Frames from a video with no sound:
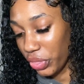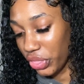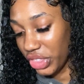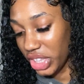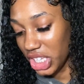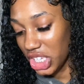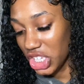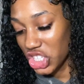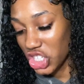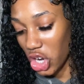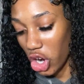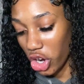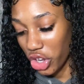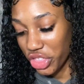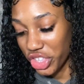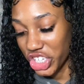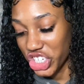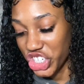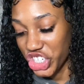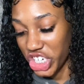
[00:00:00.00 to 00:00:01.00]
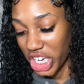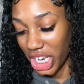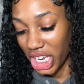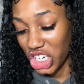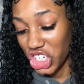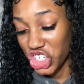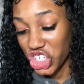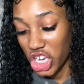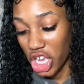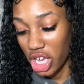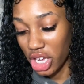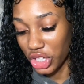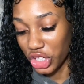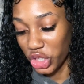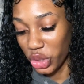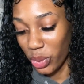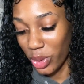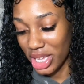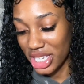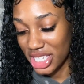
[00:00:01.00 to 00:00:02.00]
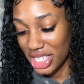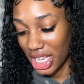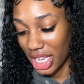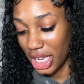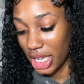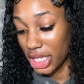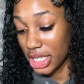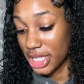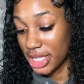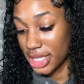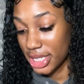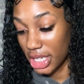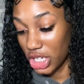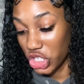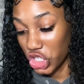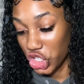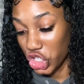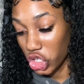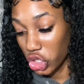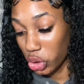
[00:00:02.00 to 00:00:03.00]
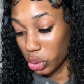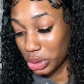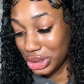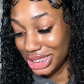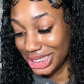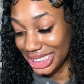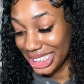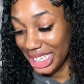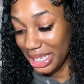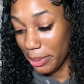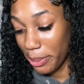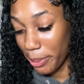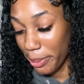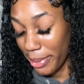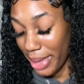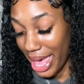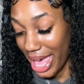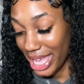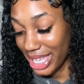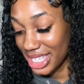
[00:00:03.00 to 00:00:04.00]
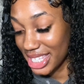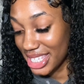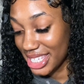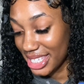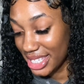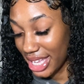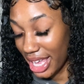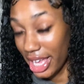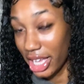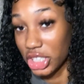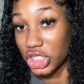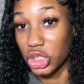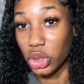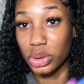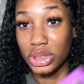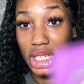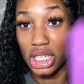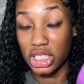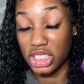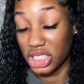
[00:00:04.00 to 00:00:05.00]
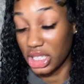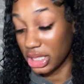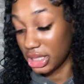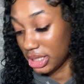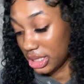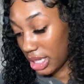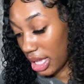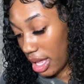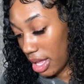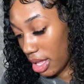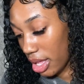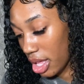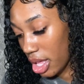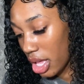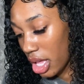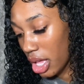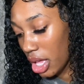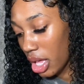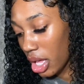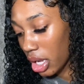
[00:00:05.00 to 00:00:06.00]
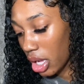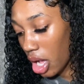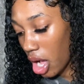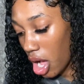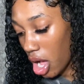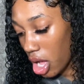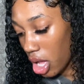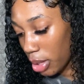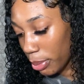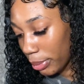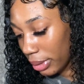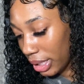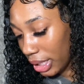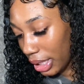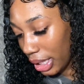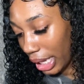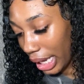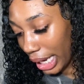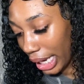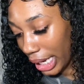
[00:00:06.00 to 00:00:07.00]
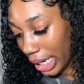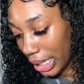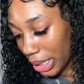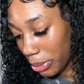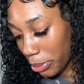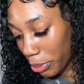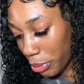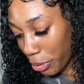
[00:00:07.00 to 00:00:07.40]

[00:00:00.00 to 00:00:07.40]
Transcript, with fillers: these are the J. John U S A Essential Sheet Mask Set. So it's actually a set, calming and